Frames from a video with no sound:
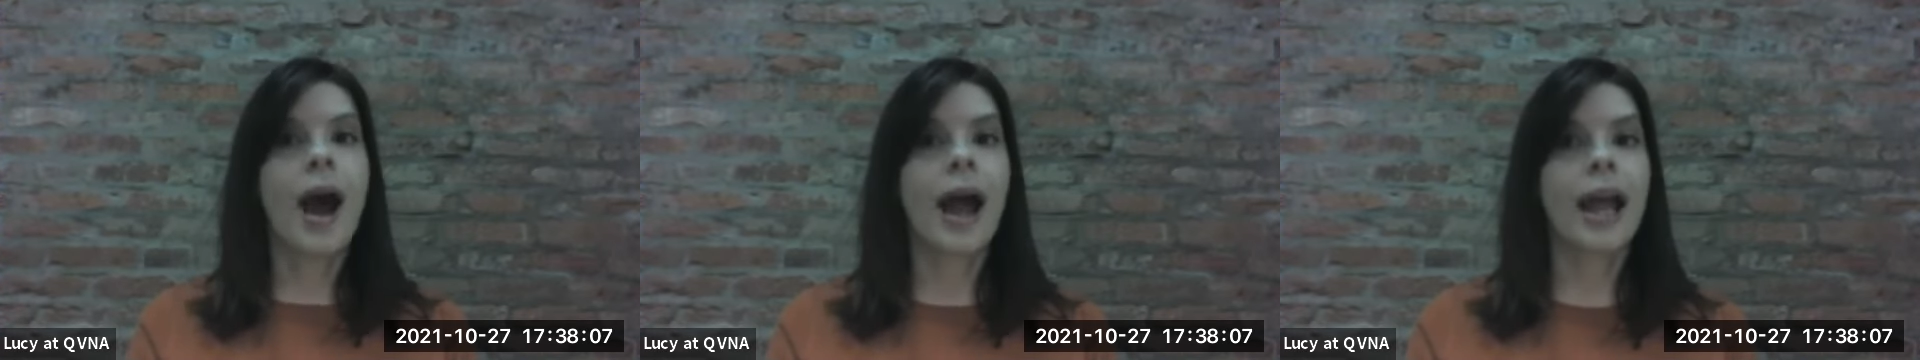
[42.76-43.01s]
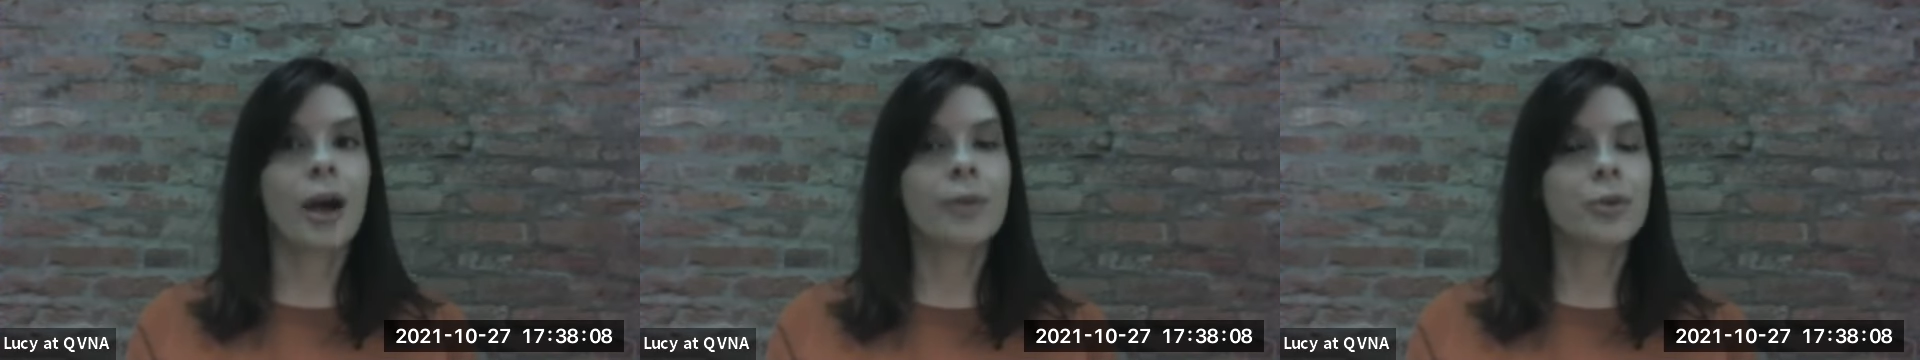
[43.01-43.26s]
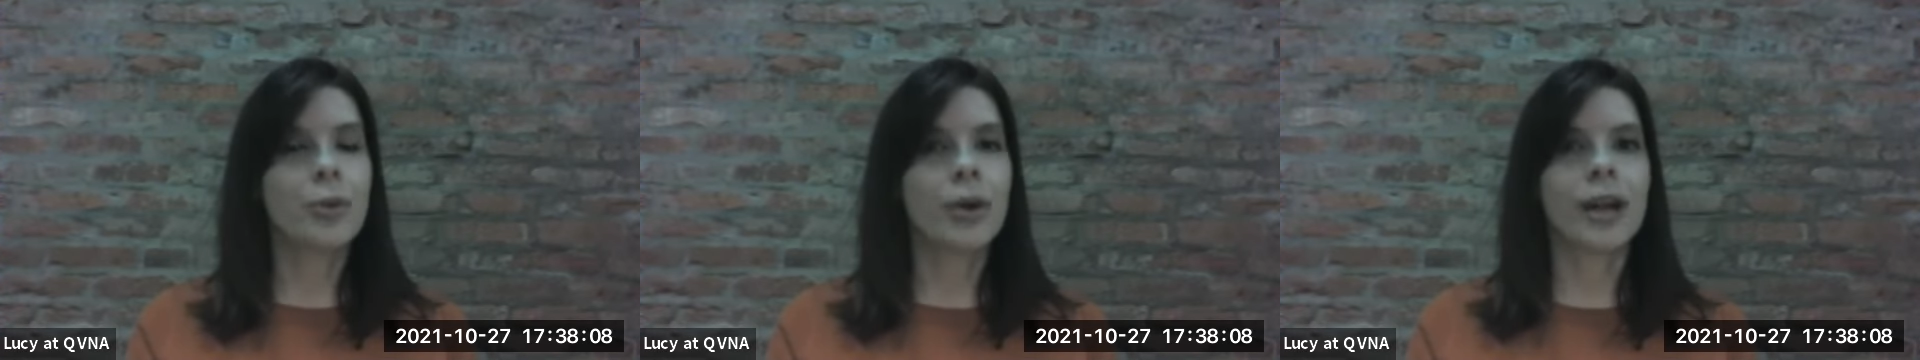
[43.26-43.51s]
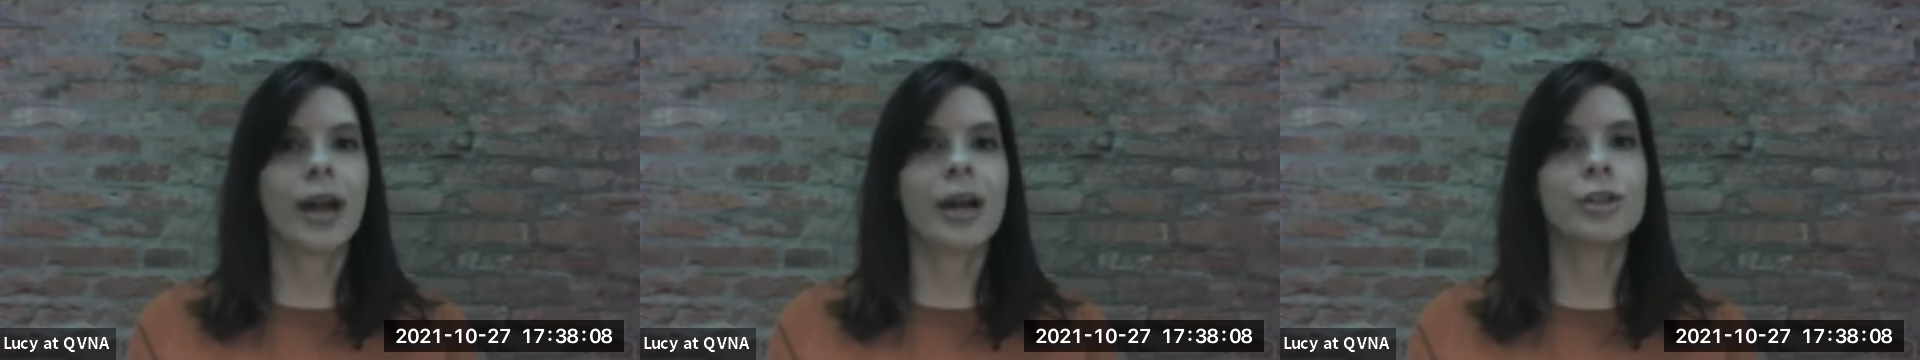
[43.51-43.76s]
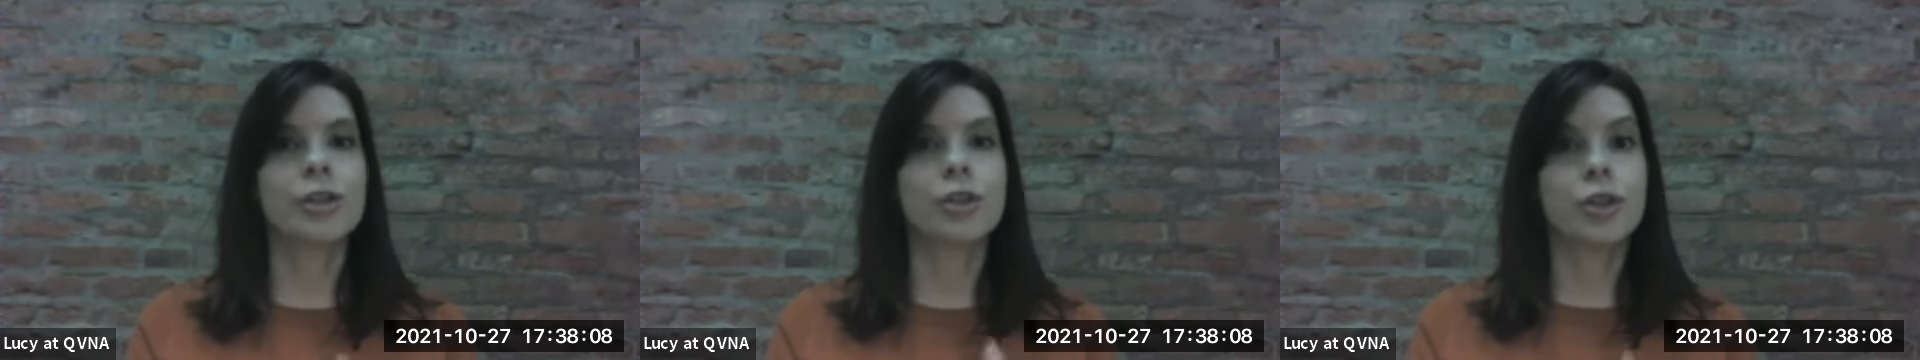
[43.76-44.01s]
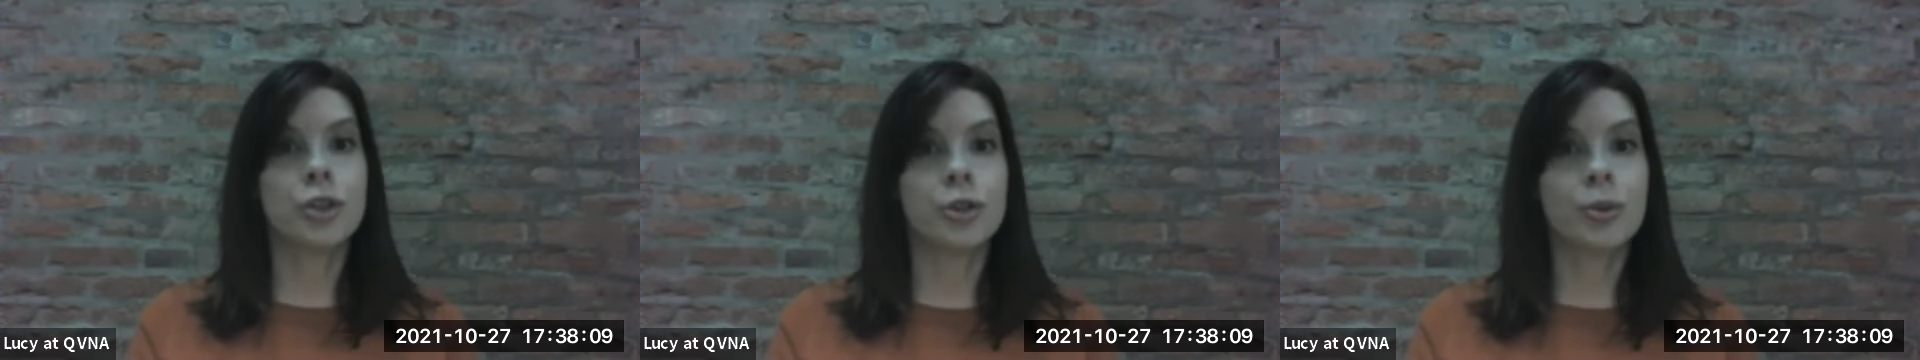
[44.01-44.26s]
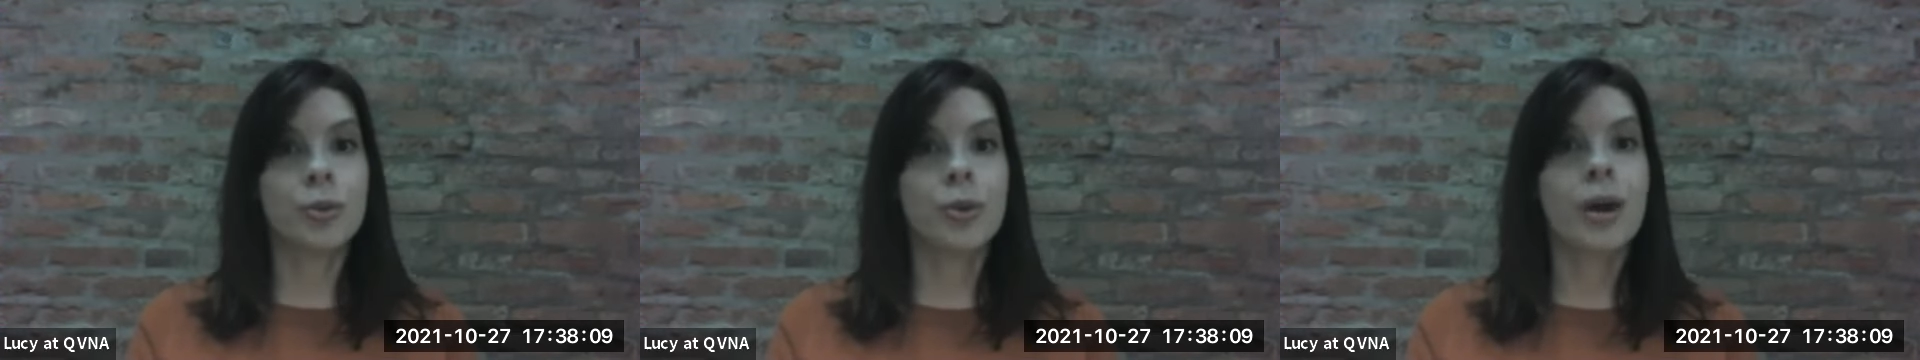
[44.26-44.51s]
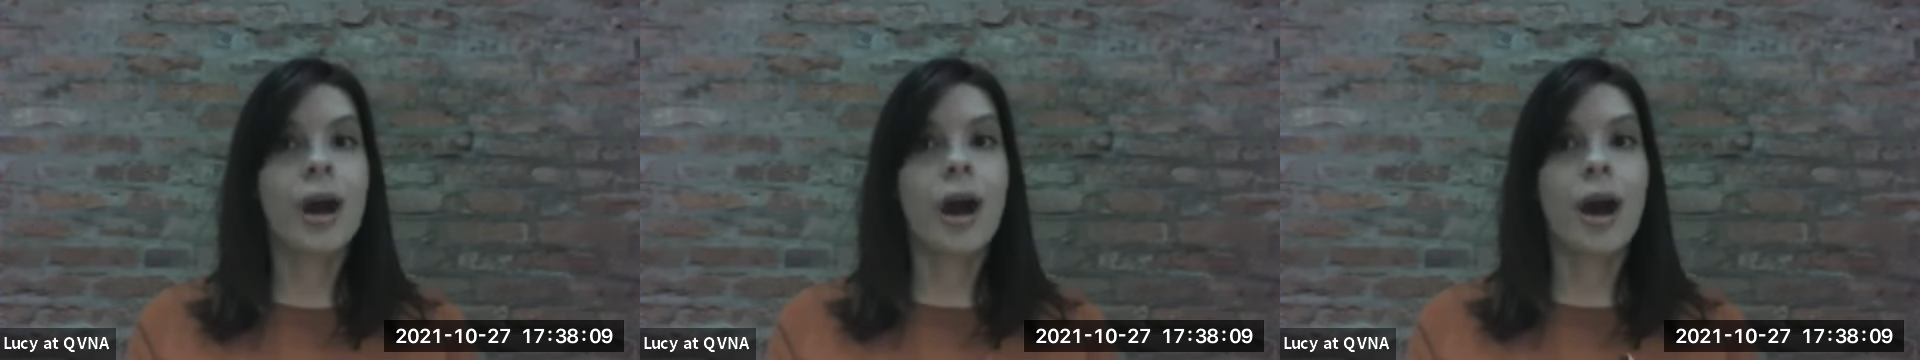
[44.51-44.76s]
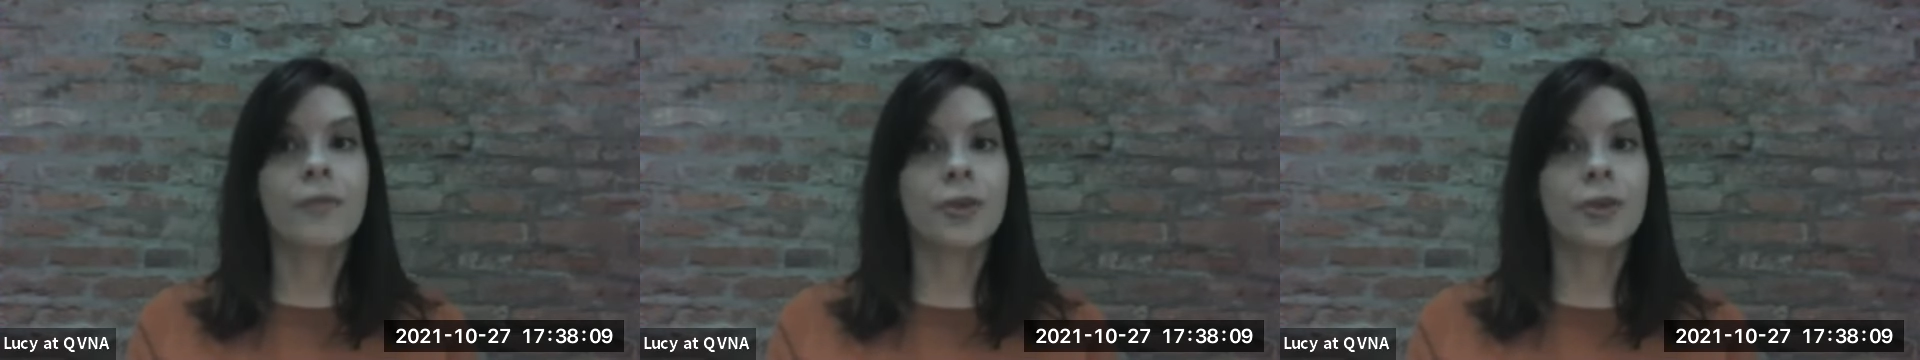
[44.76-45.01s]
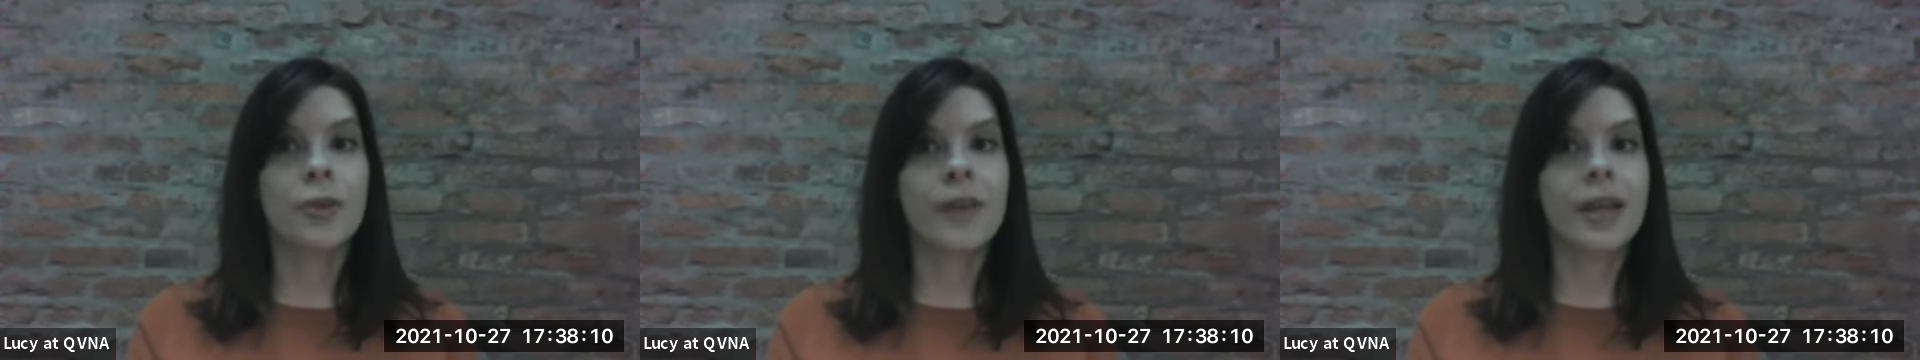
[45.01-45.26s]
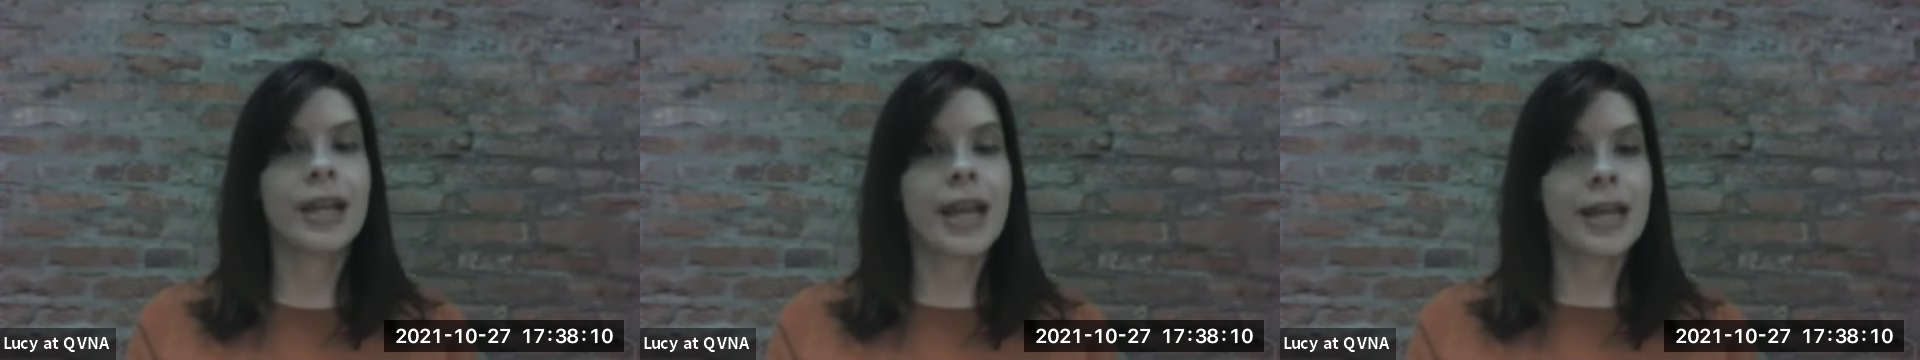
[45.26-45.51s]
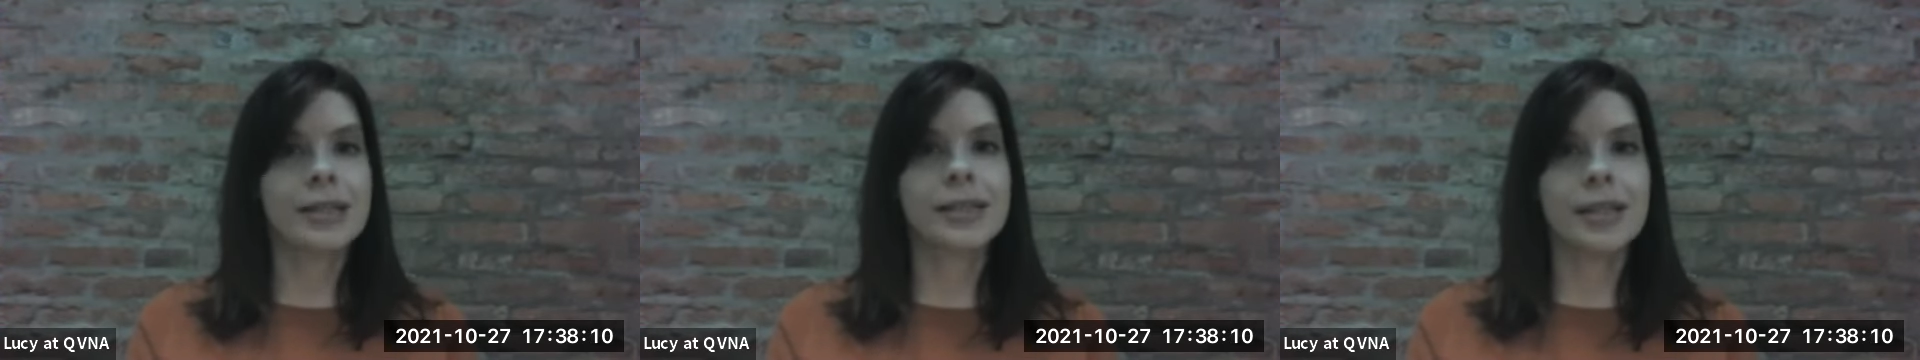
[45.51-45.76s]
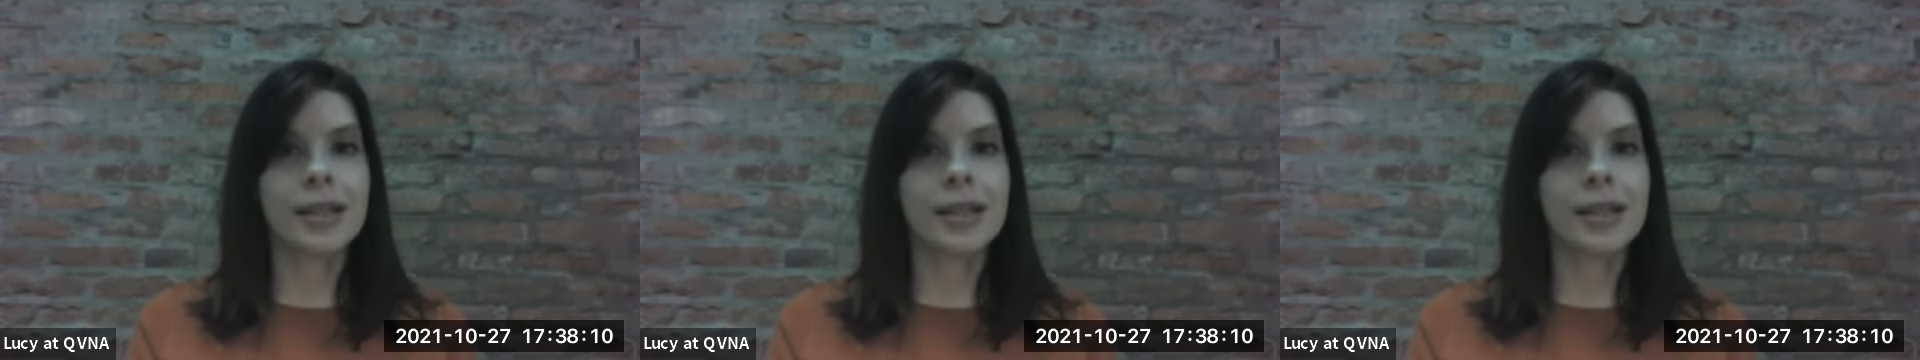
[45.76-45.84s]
I helped organize two of QVNA's